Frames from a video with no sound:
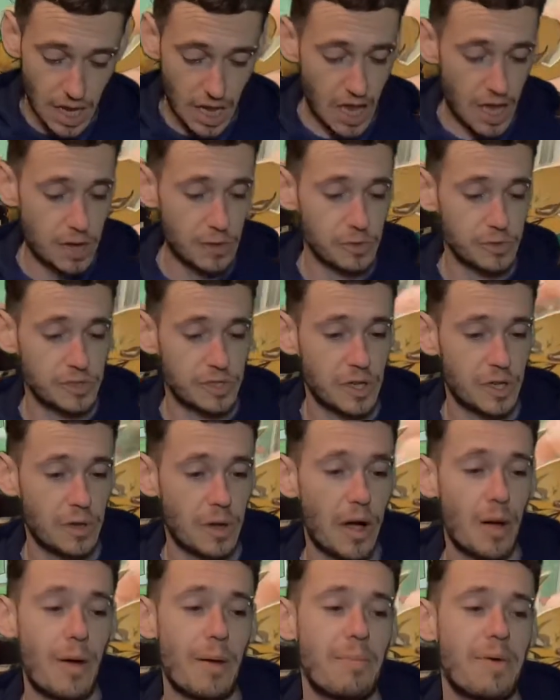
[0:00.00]

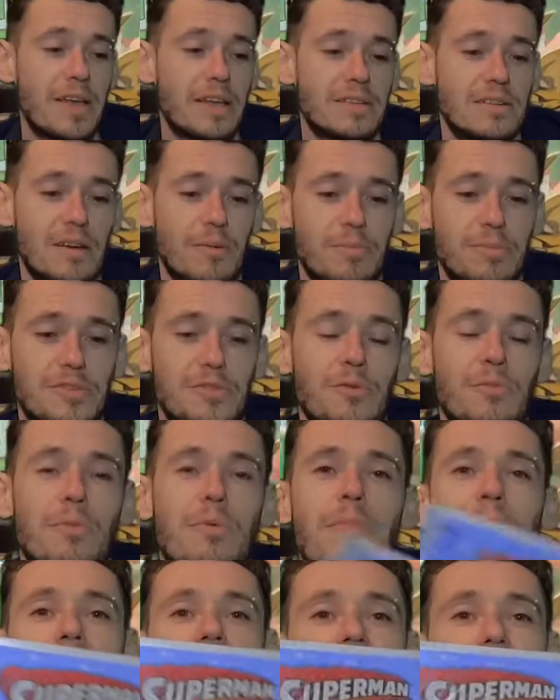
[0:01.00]
I picked up
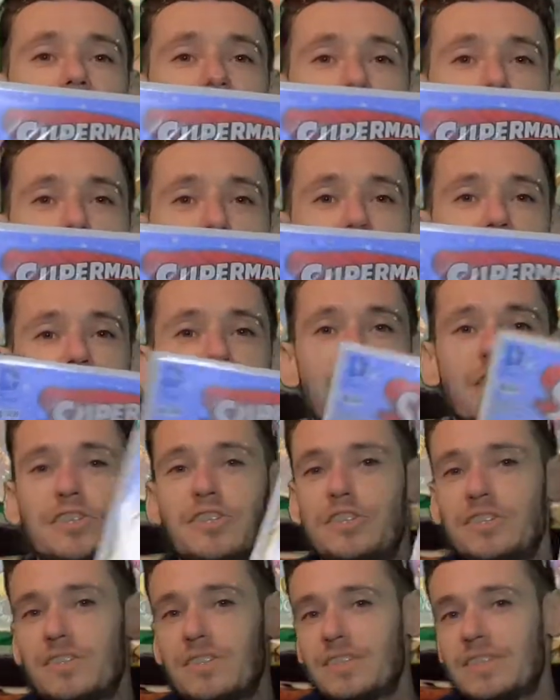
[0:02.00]
Superman Family
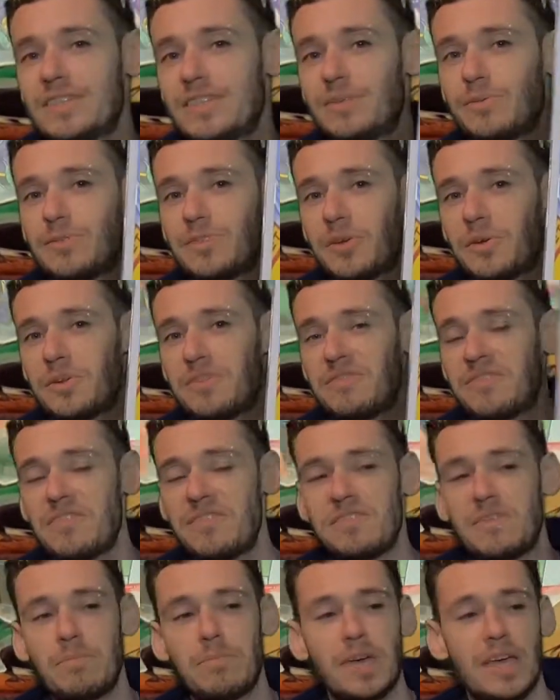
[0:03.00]
Adventures. It was only
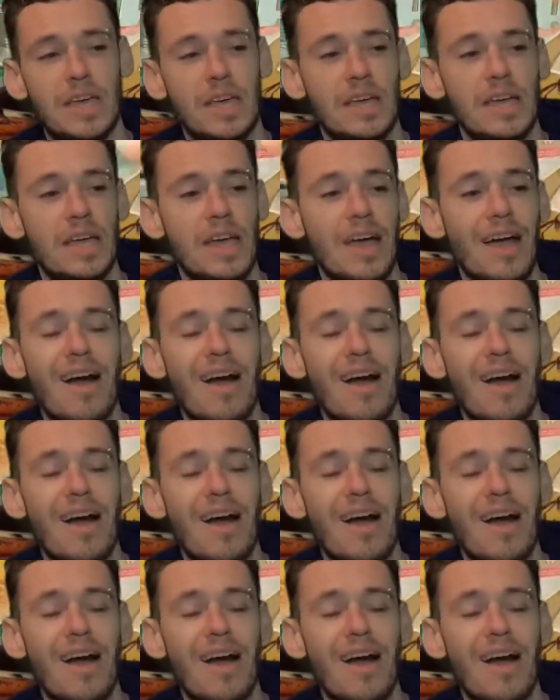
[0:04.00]
50p.